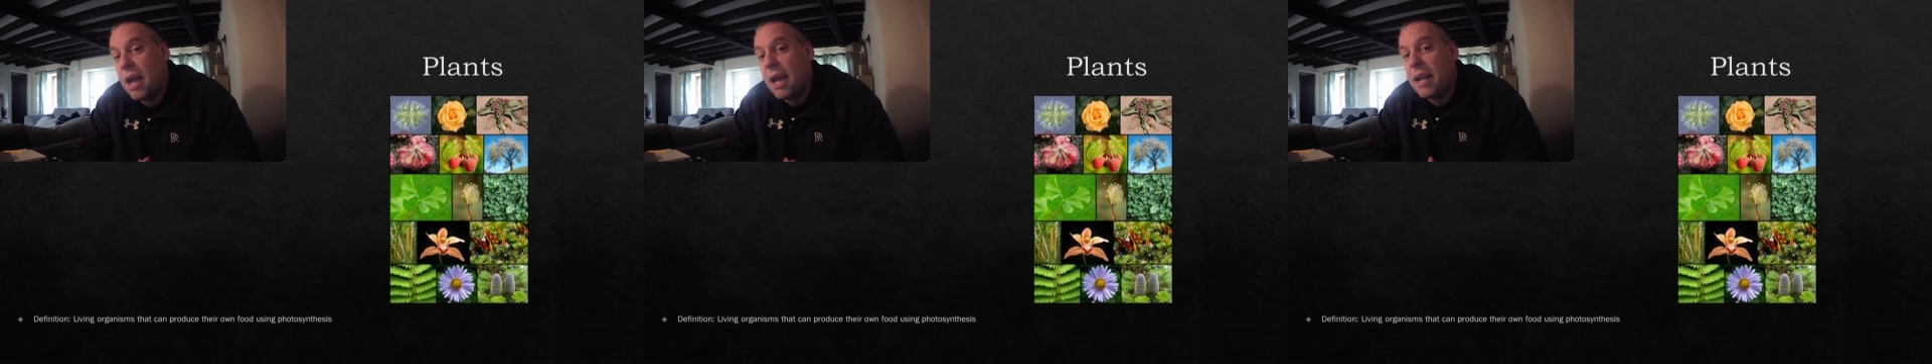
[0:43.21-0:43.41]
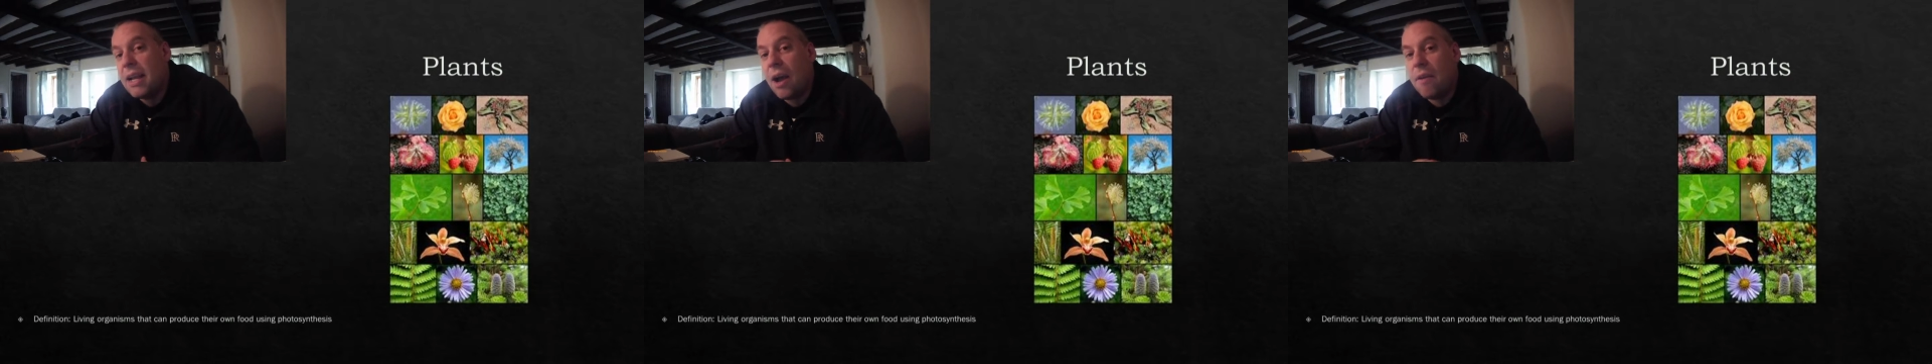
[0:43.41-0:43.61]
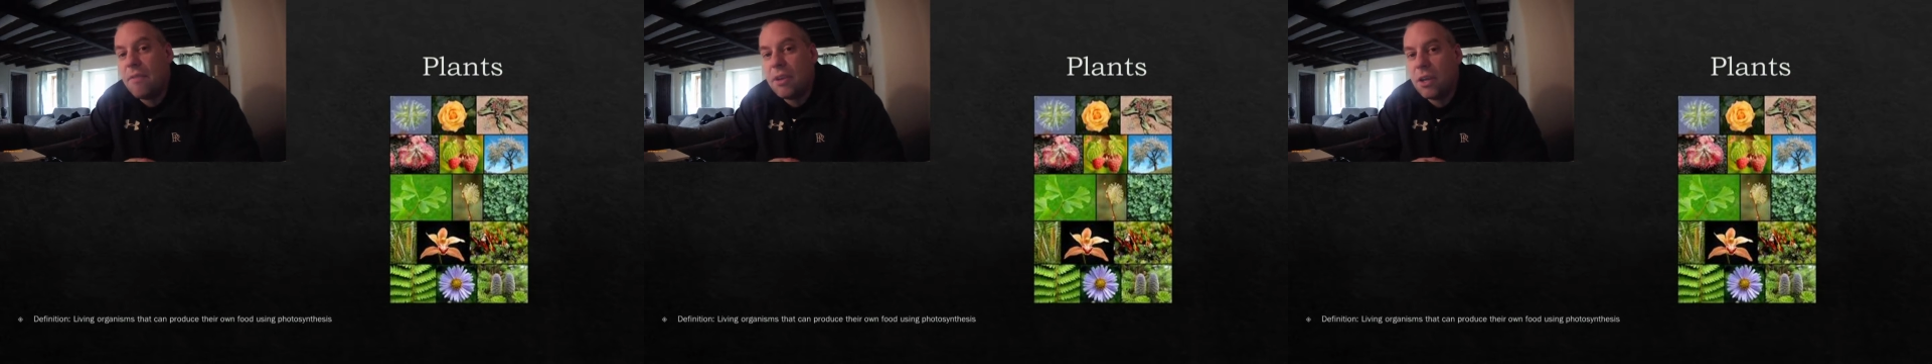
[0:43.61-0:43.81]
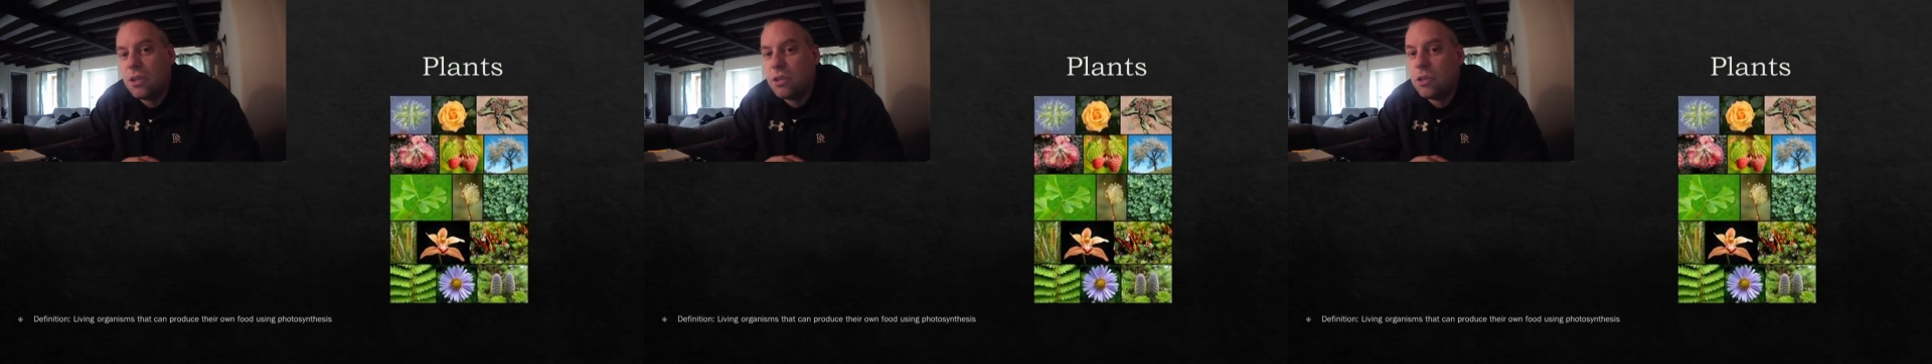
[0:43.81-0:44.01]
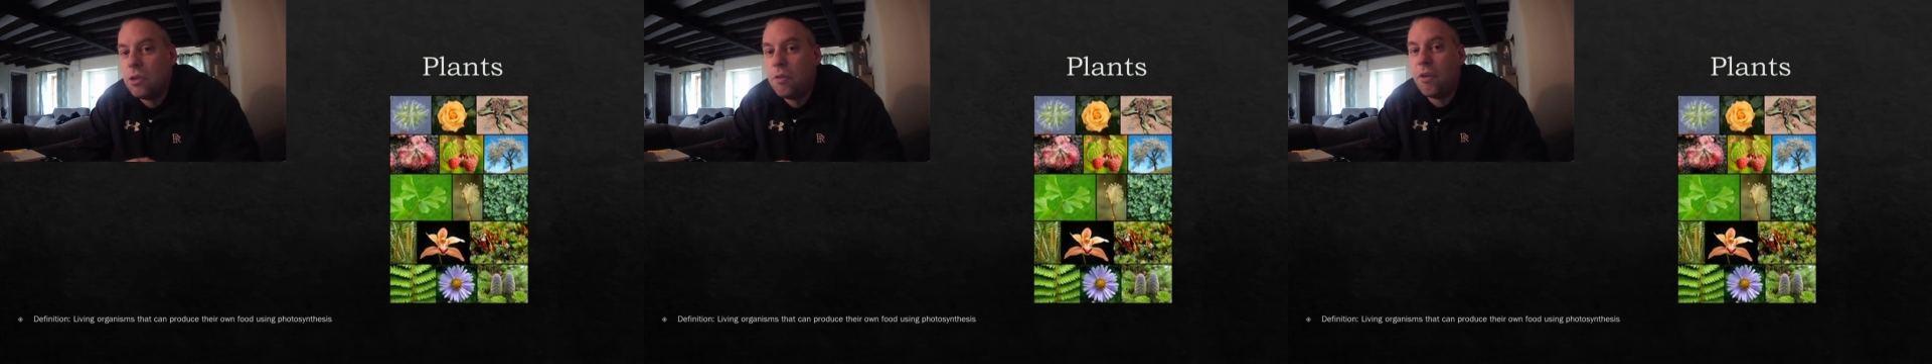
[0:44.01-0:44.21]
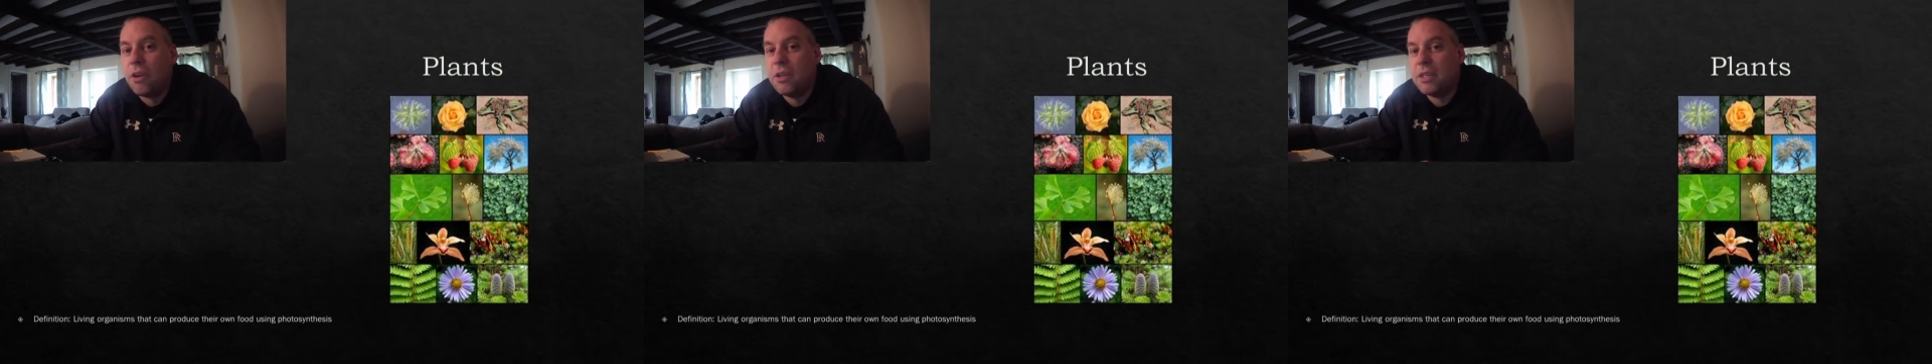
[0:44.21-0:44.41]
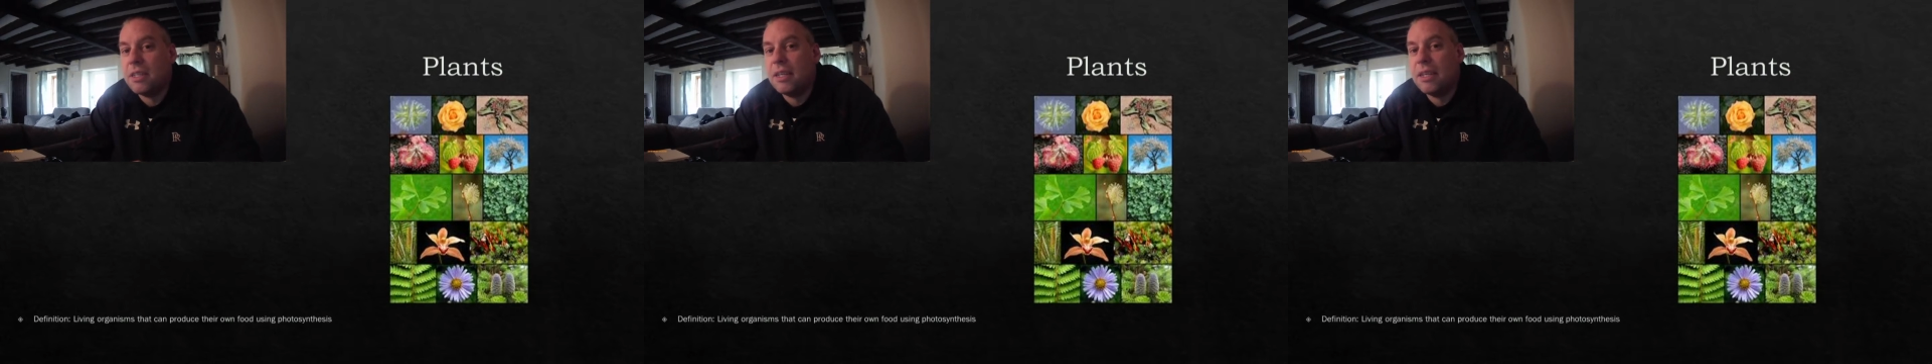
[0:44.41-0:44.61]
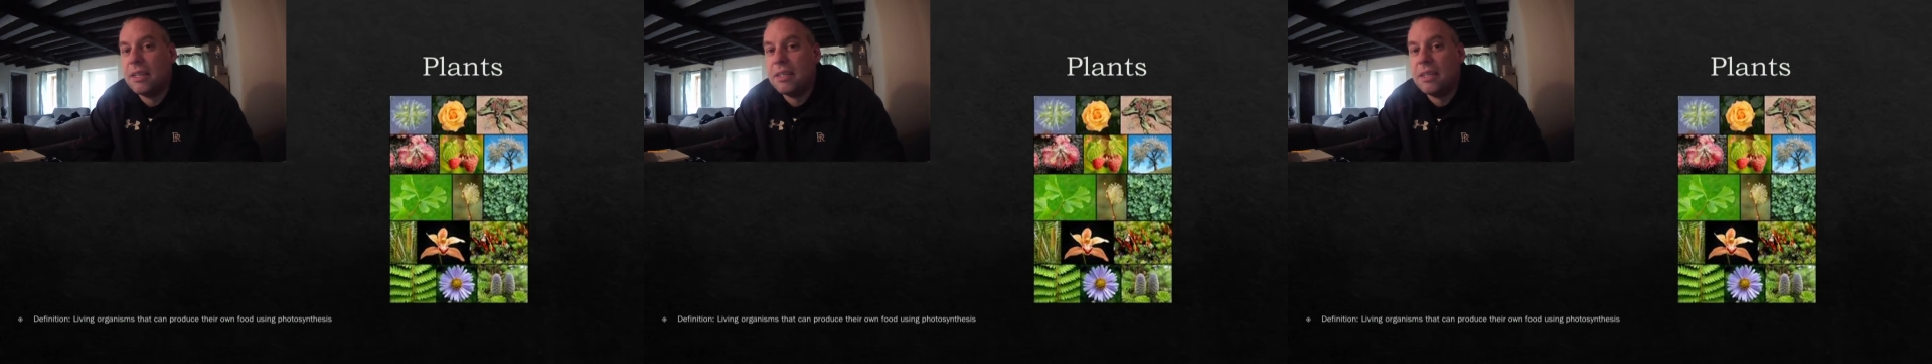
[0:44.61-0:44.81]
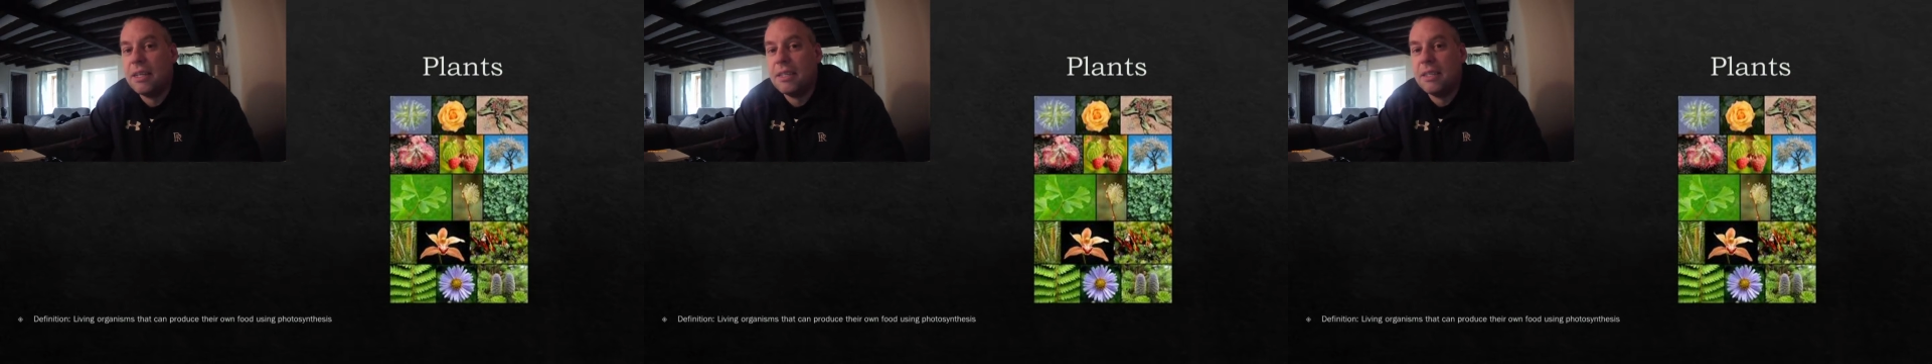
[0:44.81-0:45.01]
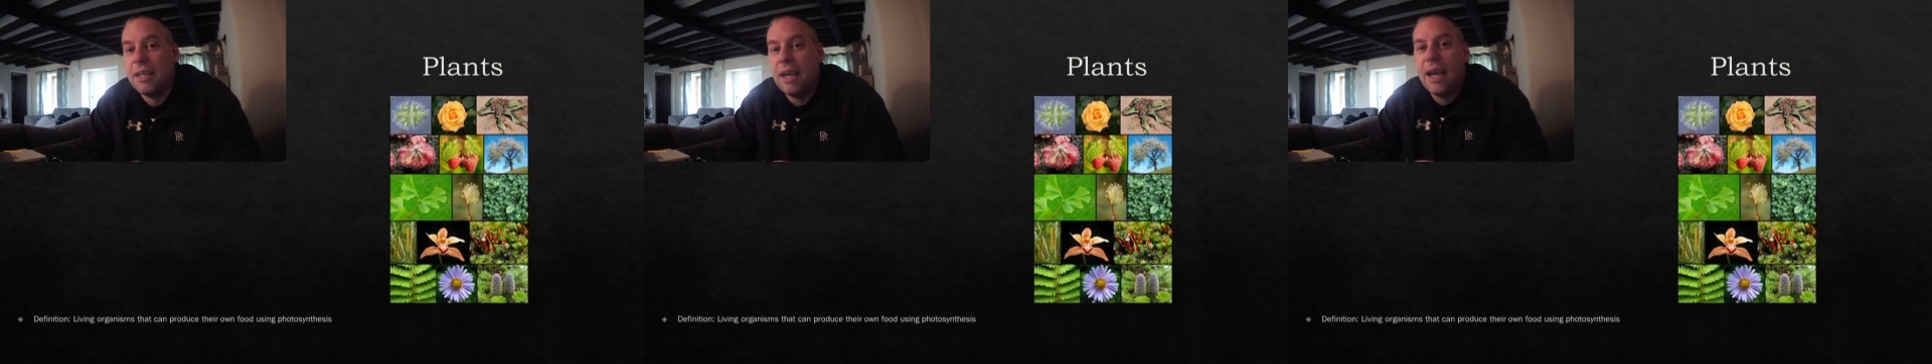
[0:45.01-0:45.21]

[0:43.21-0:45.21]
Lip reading: Now, if it can do photosynthesis,